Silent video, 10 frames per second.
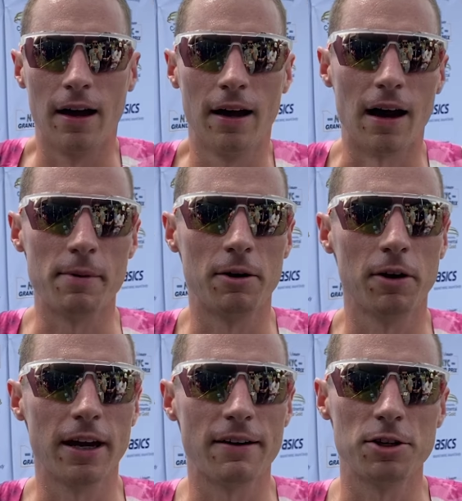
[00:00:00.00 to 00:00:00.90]
I've been
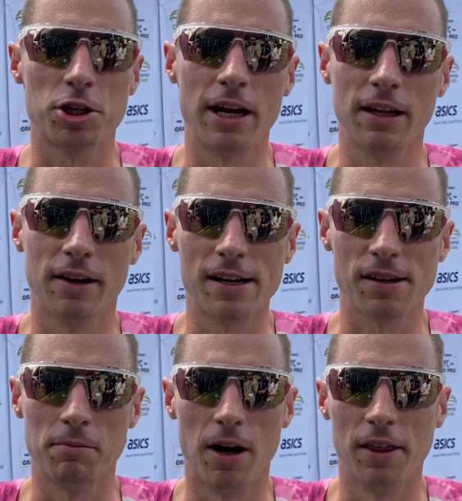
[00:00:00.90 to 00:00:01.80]
really heavy training the last
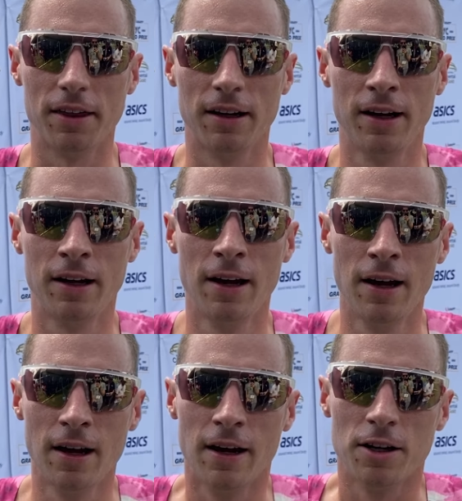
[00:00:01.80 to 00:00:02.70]
like month
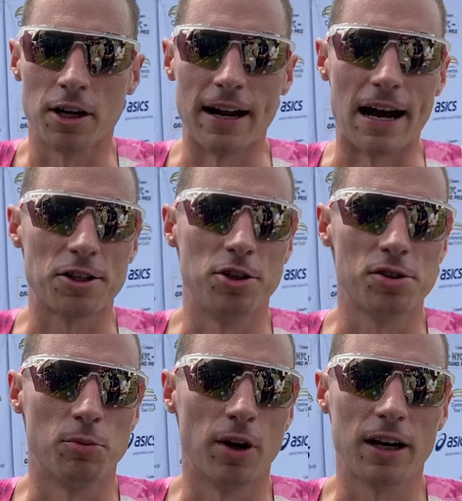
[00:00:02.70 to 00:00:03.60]
and trying to actually do
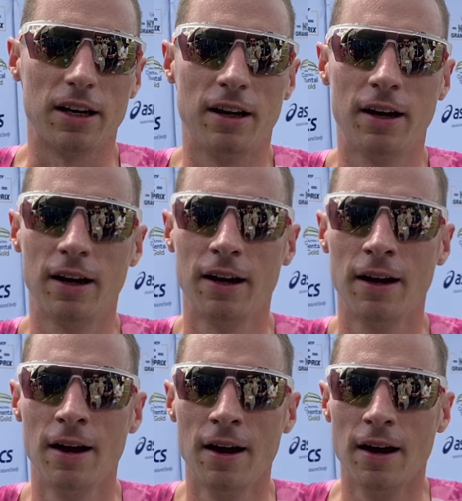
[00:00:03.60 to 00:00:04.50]
some work, and
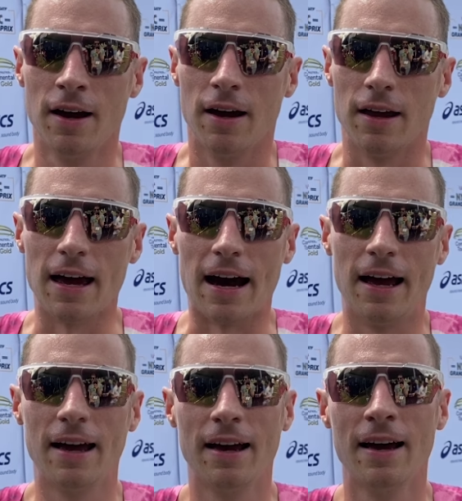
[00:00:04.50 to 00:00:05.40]
yeah,
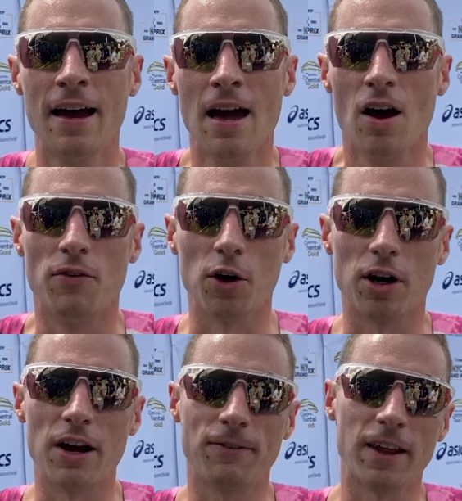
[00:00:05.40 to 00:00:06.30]
felt
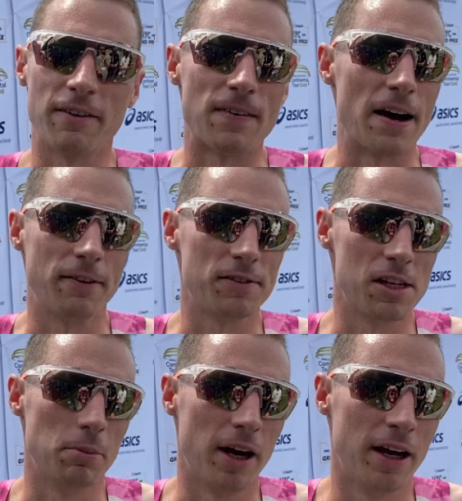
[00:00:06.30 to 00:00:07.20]
great for like
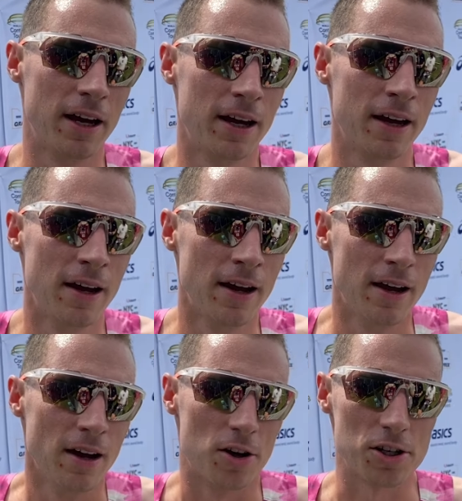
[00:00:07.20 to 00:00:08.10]
550, but
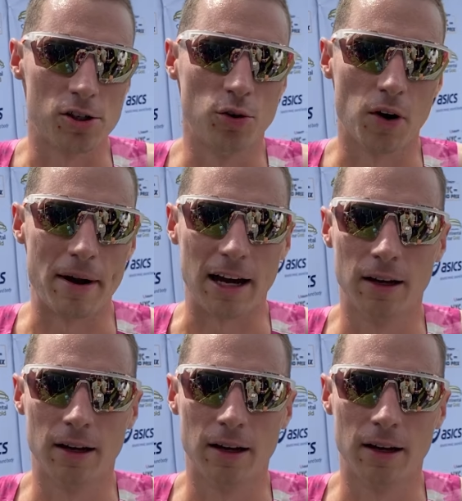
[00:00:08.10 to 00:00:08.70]
it was like too far back.